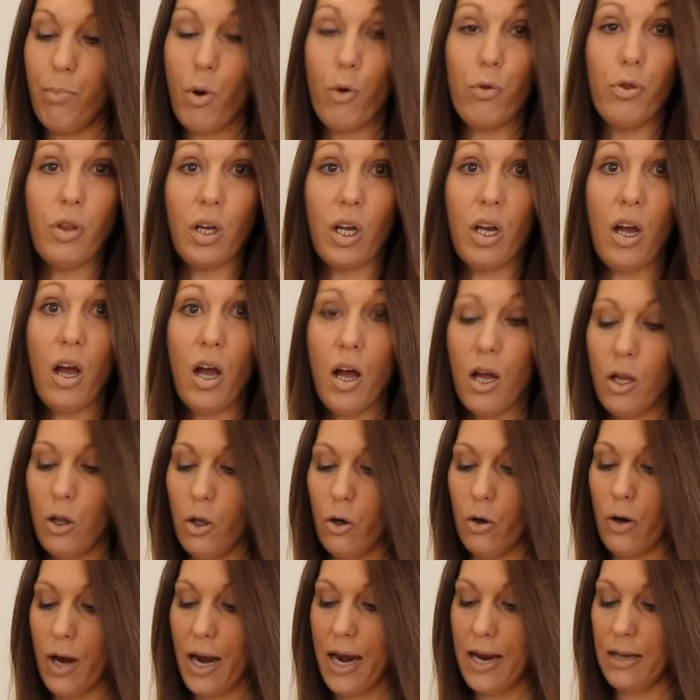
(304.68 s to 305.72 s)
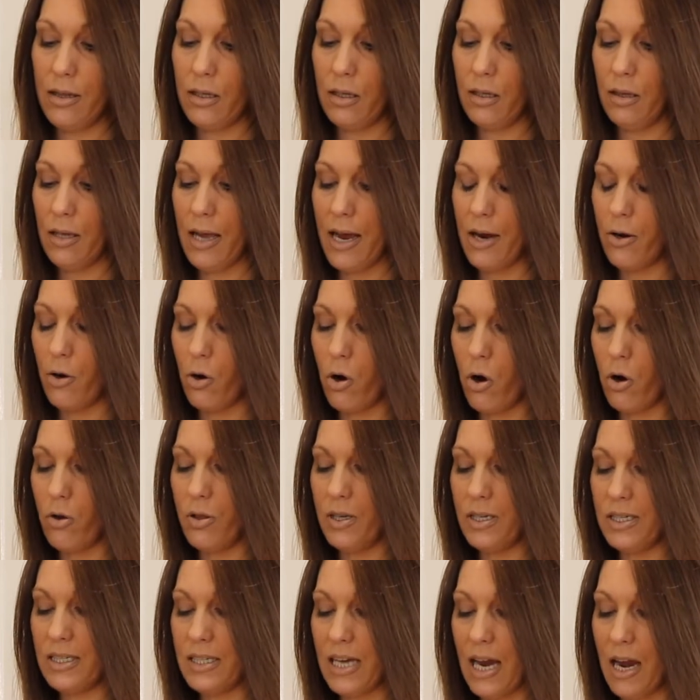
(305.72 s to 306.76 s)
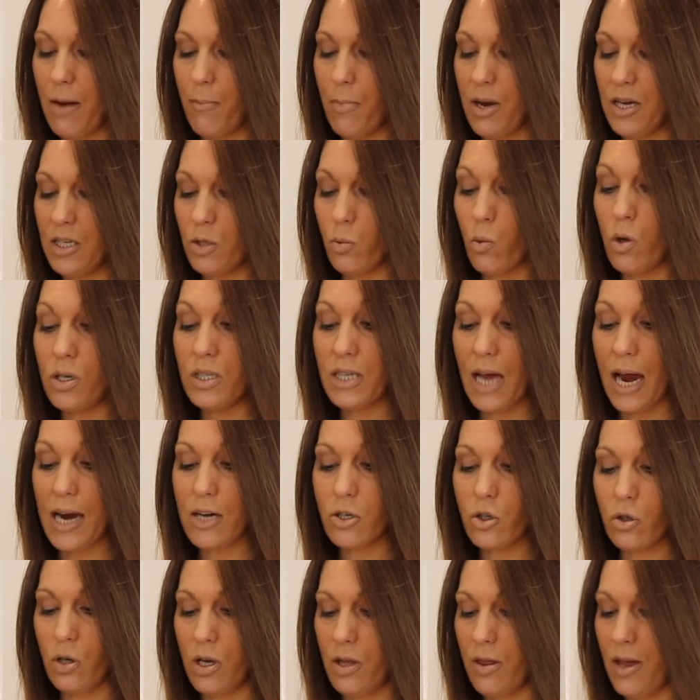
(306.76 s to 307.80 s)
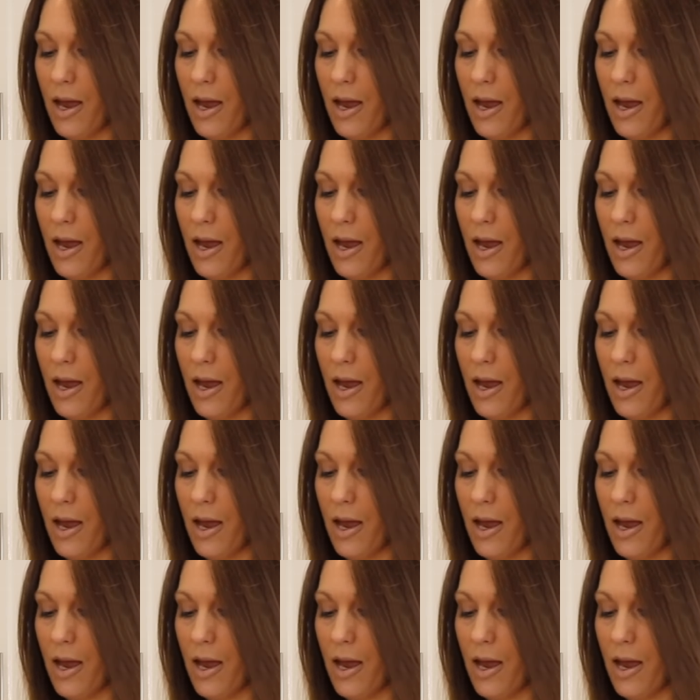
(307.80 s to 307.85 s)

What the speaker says: Both the color and the letter are the same as what's actually